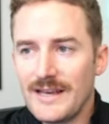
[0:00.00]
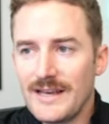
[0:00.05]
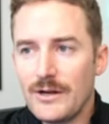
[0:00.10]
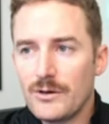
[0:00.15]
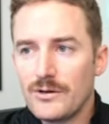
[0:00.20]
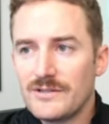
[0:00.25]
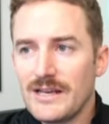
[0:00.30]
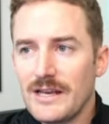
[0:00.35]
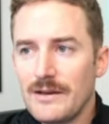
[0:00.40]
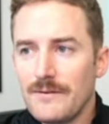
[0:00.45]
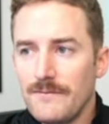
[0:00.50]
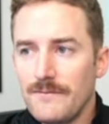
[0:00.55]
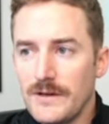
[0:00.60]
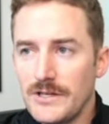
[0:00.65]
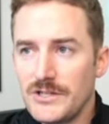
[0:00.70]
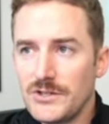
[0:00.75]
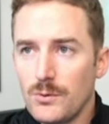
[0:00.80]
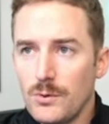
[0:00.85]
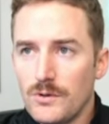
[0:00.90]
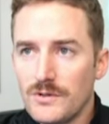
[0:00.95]
Here's a
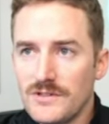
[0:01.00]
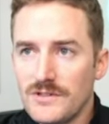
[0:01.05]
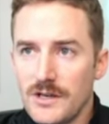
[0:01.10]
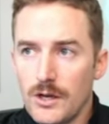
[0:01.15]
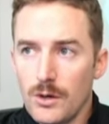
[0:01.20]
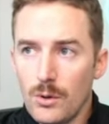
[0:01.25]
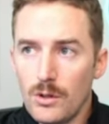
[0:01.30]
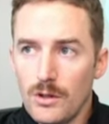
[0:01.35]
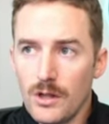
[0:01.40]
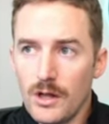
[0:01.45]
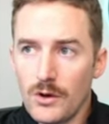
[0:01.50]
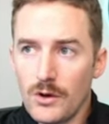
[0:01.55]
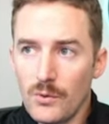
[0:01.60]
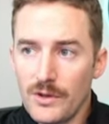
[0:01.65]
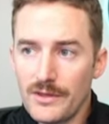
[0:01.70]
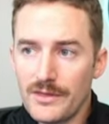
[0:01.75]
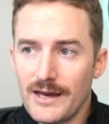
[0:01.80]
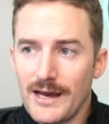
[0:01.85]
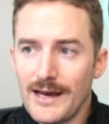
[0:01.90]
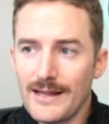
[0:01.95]
visual to go along
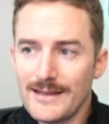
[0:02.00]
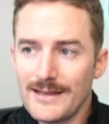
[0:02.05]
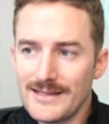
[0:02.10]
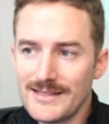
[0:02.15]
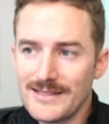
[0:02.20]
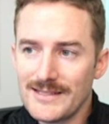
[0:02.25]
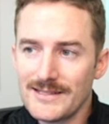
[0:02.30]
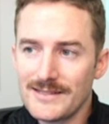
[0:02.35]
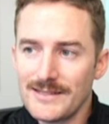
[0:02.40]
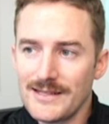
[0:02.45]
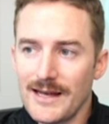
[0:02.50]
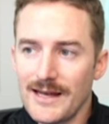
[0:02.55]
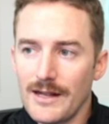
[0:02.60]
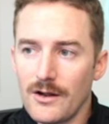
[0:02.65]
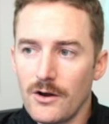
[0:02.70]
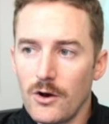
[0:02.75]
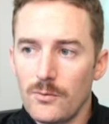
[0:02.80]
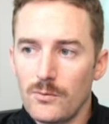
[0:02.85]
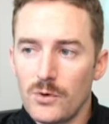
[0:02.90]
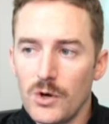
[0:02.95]
with that. This is that
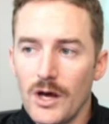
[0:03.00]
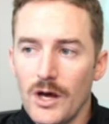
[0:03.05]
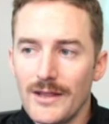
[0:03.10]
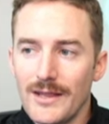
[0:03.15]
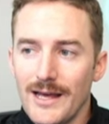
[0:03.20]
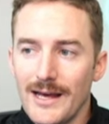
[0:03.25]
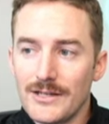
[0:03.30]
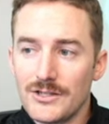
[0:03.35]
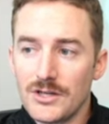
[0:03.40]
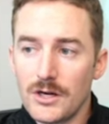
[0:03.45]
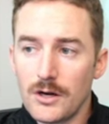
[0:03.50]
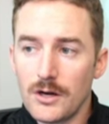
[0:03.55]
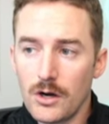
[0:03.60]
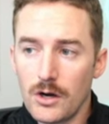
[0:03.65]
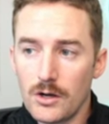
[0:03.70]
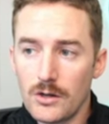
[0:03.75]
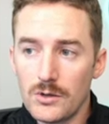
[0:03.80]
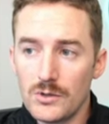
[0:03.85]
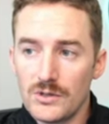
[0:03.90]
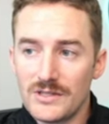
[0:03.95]
home run that
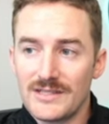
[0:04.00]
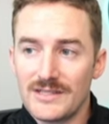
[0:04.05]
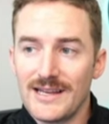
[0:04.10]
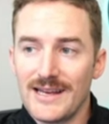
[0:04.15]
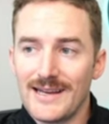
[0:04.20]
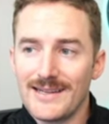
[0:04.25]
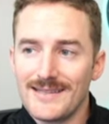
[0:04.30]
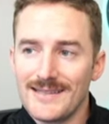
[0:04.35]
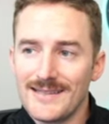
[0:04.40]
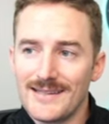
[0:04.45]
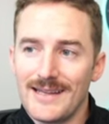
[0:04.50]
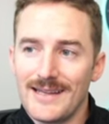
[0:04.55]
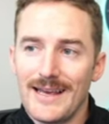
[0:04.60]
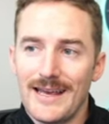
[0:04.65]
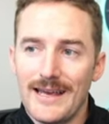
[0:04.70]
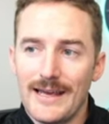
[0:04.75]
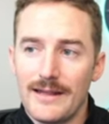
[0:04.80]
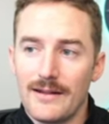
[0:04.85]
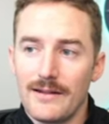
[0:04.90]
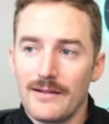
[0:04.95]
Giancarlo Stanton
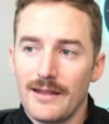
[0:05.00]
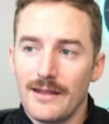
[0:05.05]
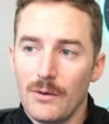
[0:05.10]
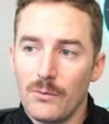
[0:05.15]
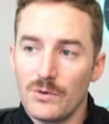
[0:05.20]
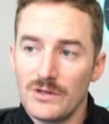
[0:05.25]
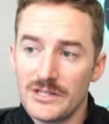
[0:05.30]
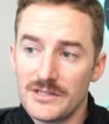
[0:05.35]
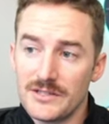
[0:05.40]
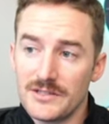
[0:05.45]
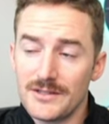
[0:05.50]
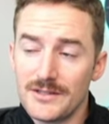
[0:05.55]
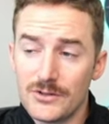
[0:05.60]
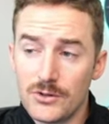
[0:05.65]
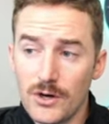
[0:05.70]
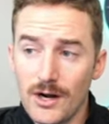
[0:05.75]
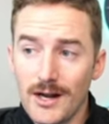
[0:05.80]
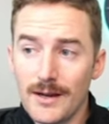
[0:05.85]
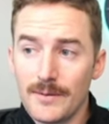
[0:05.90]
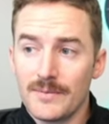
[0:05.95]
hit that we just
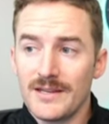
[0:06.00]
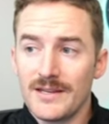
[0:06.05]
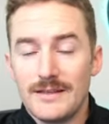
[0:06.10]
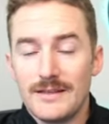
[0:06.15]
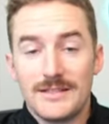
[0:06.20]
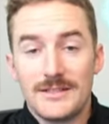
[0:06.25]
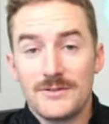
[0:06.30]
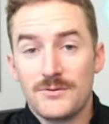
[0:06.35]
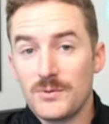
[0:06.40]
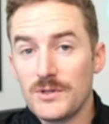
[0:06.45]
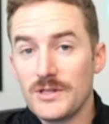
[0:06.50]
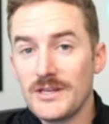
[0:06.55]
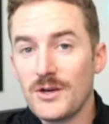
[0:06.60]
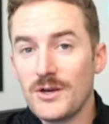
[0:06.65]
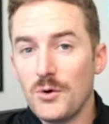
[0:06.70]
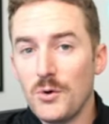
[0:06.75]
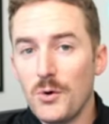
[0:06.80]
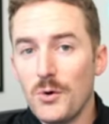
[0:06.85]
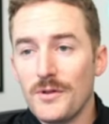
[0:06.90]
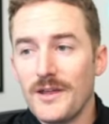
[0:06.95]
described. This is really
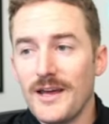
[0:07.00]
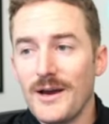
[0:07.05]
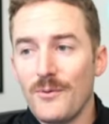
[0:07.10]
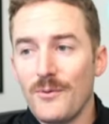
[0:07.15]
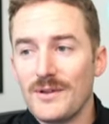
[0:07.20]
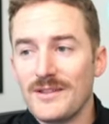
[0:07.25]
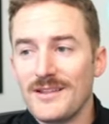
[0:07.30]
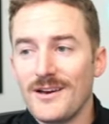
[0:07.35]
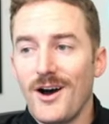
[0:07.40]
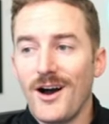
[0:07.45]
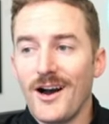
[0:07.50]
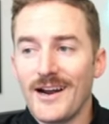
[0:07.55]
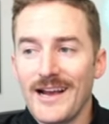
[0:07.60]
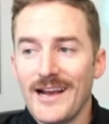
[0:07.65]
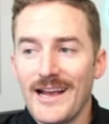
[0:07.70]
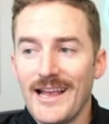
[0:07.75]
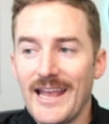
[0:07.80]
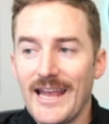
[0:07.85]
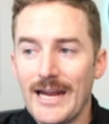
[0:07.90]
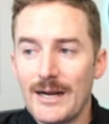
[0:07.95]
cool that with the
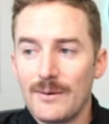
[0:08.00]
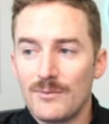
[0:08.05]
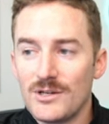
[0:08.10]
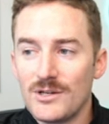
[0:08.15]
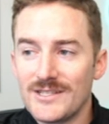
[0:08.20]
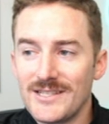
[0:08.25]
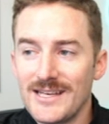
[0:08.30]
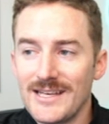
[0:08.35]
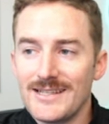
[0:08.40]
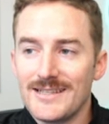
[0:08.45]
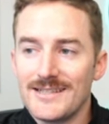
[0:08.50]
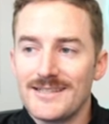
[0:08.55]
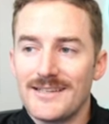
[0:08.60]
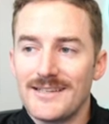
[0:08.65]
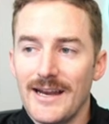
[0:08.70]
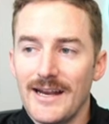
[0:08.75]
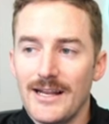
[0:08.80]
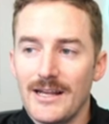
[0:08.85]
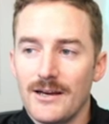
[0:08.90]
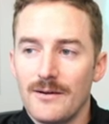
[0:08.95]
Hawkeye cameras in
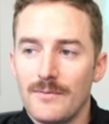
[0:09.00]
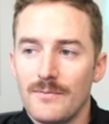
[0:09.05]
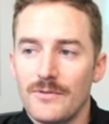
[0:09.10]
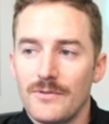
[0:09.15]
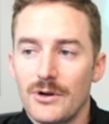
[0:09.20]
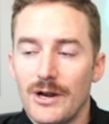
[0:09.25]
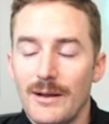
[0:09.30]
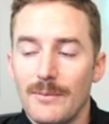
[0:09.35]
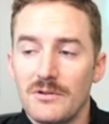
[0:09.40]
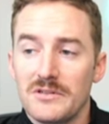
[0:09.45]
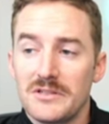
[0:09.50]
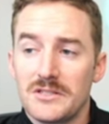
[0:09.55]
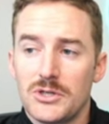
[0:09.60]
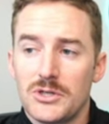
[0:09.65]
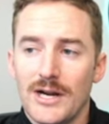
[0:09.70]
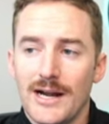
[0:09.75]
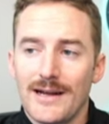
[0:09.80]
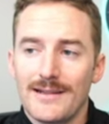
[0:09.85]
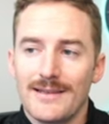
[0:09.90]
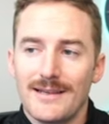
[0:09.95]
stadium, they're able to
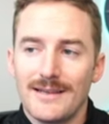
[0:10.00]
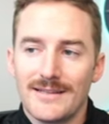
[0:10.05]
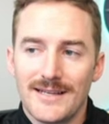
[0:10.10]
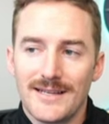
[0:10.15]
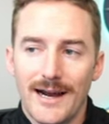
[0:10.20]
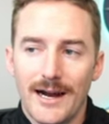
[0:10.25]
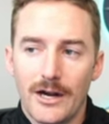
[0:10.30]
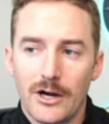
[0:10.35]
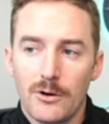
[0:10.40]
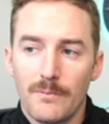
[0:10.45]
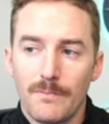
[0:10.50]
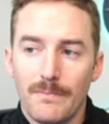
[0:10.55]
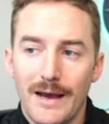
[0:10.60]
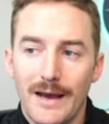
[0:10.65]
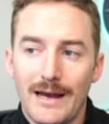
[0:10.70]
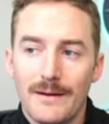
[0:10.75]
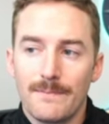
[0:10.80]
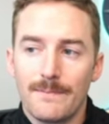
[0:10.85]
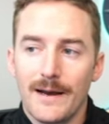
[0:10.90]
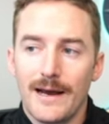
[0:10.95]
track the entire
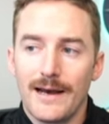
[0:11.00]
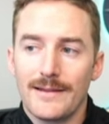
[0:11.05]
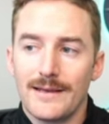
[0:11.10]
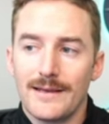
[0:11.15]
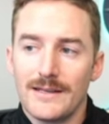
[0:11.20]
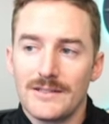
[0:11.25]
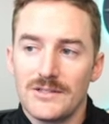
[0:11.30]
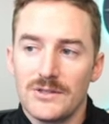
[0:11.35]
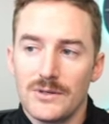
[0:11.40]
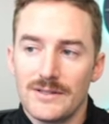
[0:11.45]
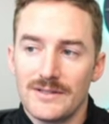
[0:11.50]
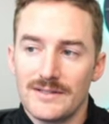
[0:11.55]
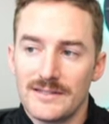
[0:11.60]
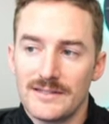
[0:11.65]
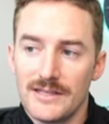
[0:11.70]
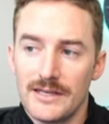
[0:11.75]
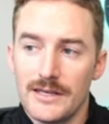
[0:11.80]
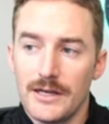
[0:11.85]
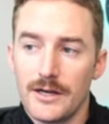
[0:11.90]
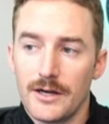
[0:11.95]
bat path as you can
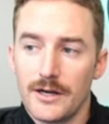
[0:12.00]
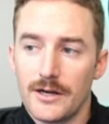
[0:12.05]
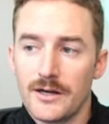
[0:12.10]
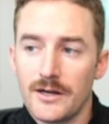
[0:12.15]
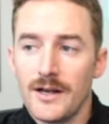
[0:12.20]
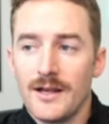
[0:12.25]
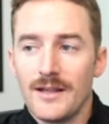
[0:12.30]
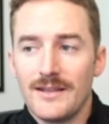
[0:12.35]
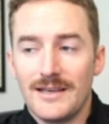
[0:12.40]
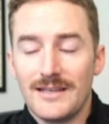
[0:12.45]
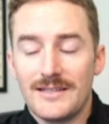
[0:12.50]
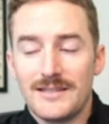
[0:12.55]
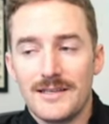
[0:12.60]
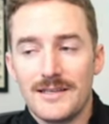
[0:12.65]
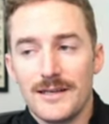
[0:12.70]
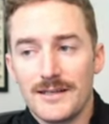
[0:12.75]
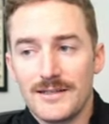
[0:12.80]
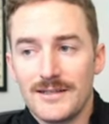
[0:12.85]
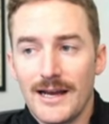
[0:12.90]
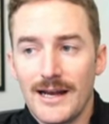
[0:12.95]
see here. They see
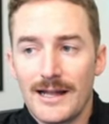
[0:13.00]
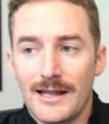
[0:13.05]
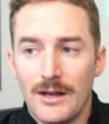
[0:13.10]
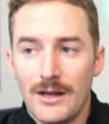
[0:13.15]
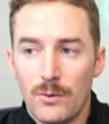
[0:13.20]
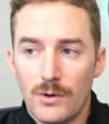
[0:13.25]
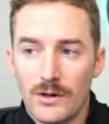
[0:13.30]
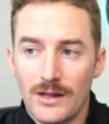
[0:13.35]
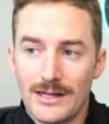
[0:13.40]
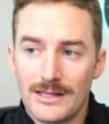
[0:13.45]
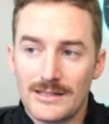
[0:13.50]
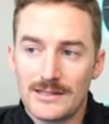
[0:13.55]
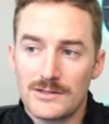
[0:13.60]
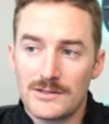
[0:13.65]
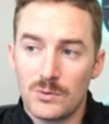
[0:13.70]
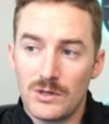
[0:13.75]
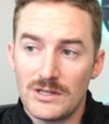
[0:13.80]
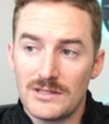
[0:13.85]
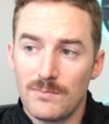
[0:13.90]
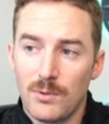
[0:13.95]
exactly where that
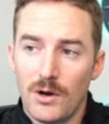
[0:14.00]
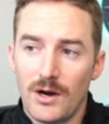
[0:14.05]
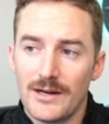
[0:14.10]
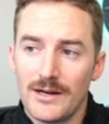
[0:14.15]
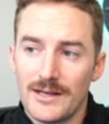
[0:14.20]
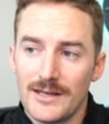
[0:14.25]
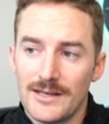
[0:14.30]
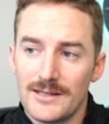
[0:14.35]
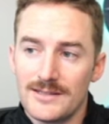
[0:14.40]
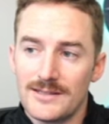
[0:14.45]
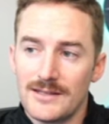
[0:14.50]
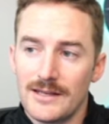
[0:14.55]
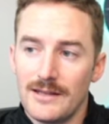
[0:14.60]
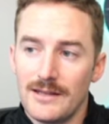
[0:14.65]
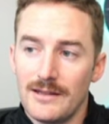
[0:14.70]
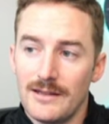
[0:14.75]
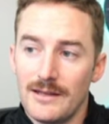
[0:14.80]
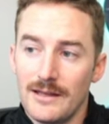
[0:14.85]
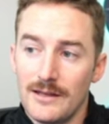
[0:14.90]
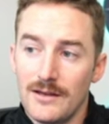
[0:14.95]
sweet spot is
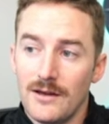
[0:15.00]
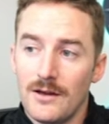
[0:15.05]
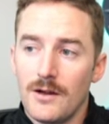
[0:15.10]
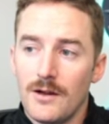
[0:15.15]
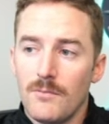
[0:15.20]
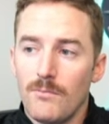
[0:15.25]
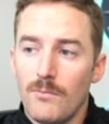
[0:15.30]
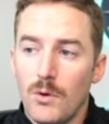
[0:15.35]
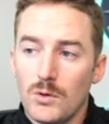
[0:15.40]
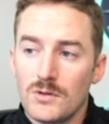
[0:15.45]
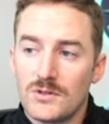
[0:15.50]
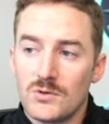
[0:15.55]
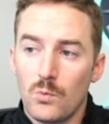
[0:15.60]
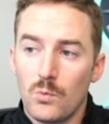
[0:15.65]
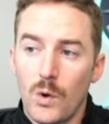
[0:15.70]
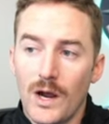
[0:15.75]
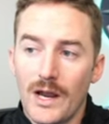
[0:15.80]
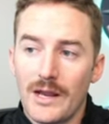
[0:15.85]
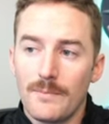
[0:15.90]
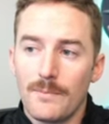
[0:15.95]
in the most
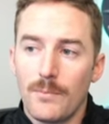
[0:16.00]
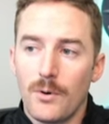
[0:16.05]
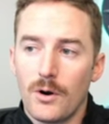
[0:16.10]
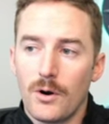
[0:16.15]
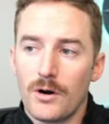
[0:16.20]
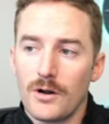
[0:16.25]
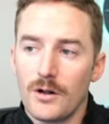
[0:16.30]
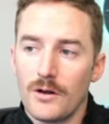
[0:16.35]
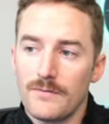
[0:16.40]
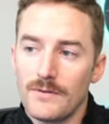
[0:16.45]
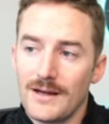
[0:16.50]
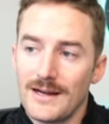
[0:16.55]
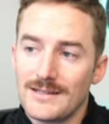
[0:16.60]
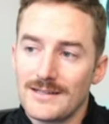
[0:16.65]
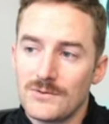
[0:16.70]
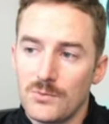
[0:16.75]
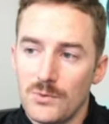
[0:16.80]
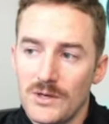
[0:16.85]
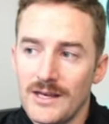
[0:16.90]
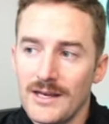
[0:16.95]
white part of that
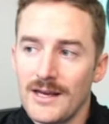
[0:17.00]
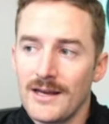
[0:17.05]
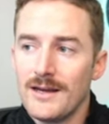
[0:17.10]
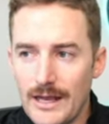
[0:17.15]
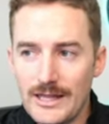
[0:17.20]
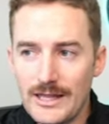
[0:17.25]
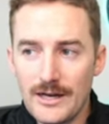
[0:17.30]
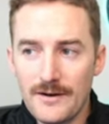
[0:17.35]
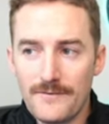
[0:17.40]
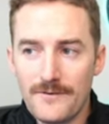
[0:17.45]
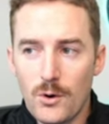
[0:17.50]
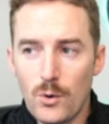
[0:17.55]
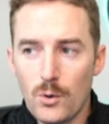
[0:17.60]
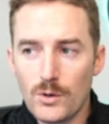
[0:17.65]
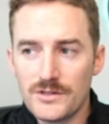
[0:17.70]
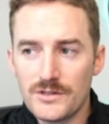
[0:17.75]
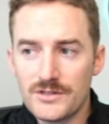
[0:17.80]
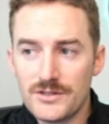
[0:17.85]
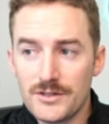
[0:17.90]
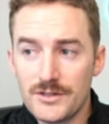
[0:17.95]
swing. And then, of
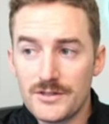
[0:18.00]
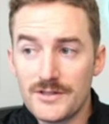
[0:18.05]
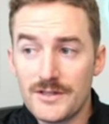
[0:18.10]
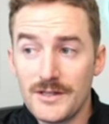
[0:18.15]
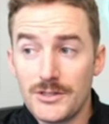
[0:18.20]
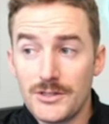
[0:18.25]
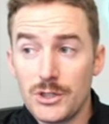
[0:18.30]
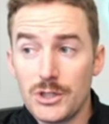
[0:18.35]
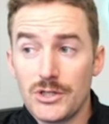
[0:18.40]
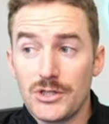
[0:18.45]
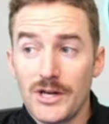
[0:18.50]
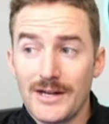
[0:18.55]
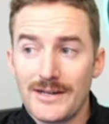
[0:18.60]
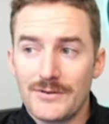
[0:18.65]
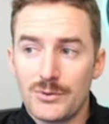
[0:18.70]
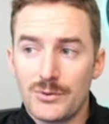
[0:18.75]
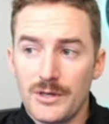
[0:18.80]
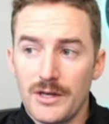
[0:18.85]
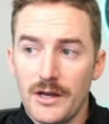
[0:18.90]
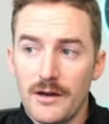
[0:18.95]
course, there's the
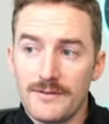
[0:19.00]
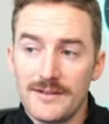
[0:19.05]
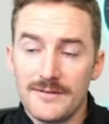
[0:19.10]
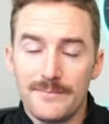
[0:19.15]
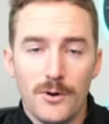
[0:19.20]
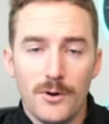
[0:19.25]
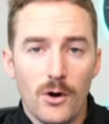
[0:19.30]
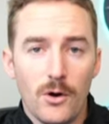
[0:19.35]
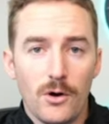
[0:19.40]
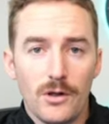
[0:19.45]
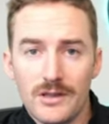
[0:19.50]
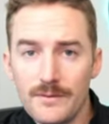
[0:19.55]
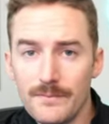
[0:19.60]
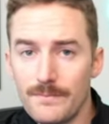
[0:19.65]
trajectory of the ball,